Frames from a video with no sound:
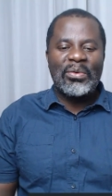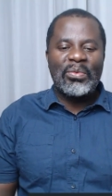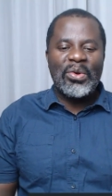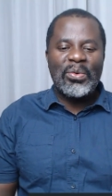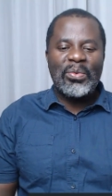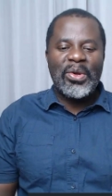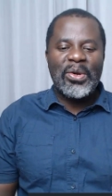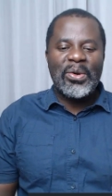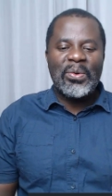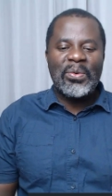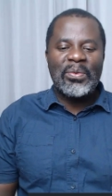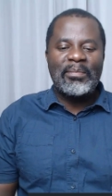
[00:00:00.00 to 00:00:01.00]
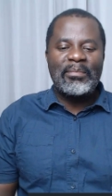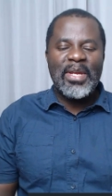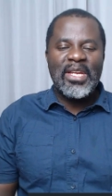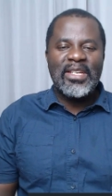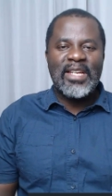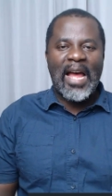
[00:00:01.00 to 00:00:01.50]
We will
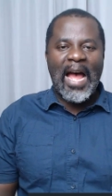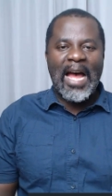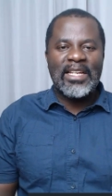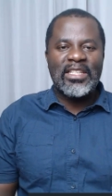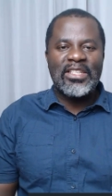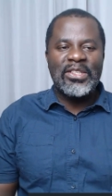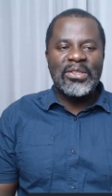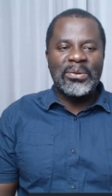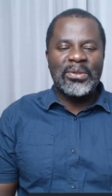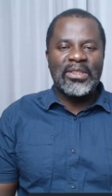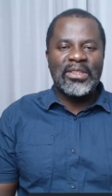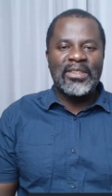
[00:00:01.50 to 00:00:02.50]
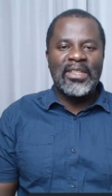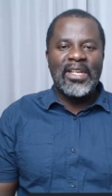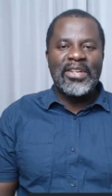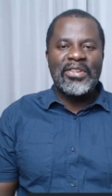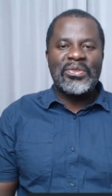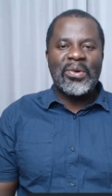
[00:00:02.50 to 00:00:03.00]
meet at noon.
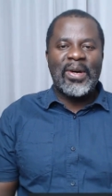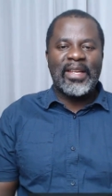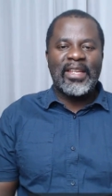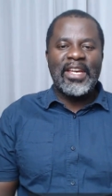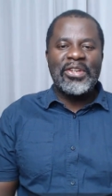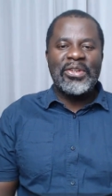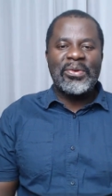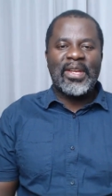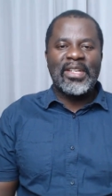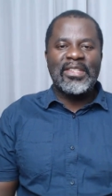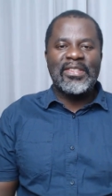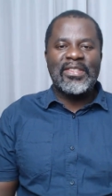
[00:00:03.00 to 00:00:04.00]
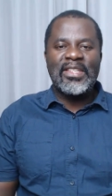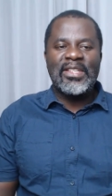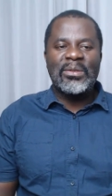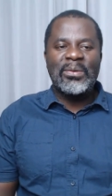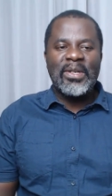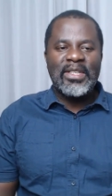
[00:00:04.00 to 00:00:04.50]
So again, you can see
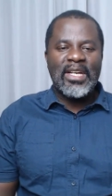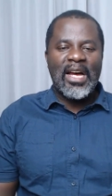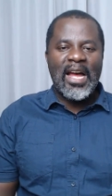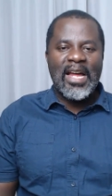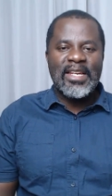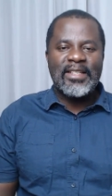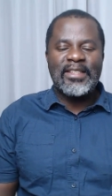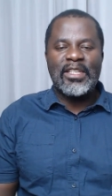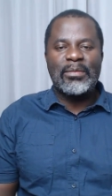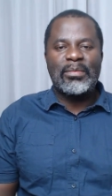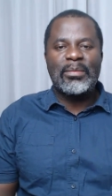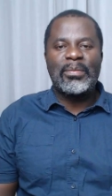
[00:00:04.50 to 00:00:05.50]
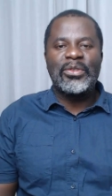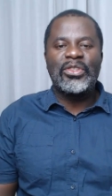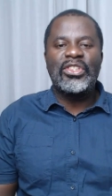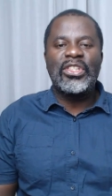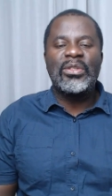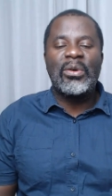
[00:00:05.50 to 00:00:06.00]
the word at is a
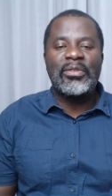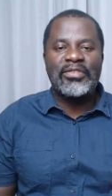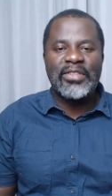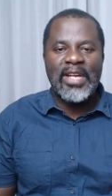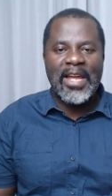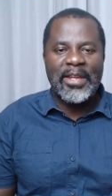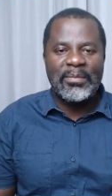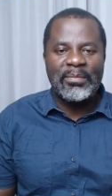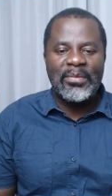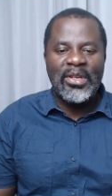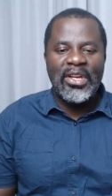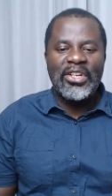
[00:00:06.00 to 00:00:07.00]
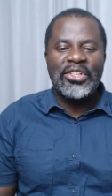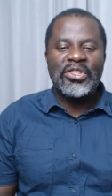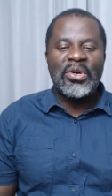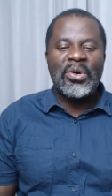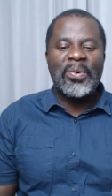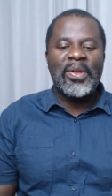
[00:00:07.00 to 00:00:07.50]
preposition of time,
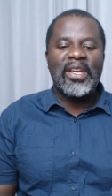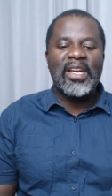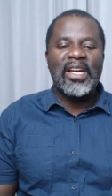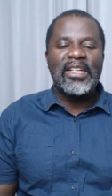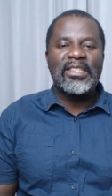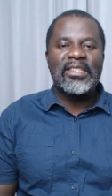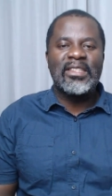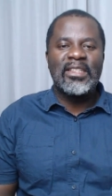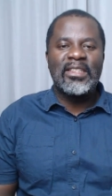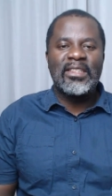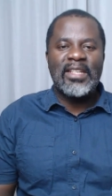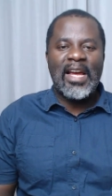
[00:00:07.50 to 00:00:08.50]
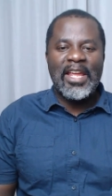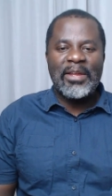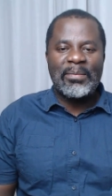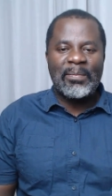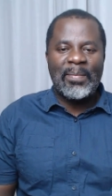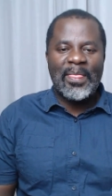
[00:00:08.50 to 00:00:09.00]
showing us
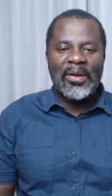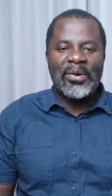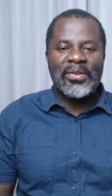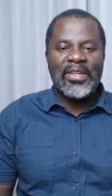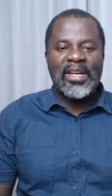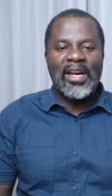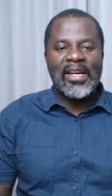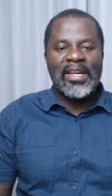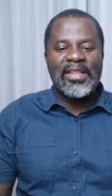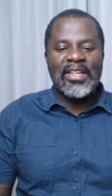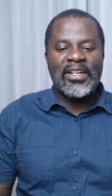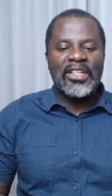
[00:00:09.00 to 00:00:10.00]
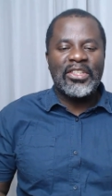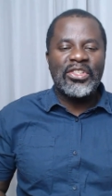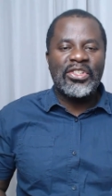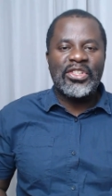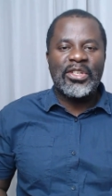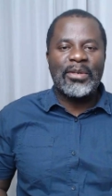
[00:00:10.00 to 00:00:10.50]
time or the
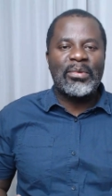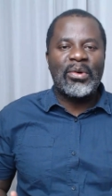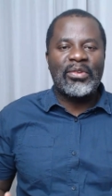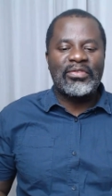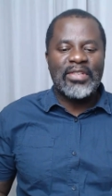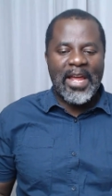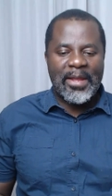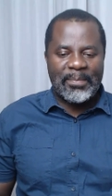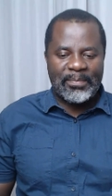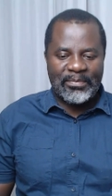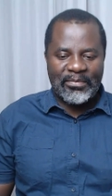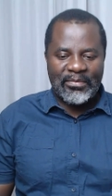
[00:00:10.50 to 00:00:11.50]
relationship of time.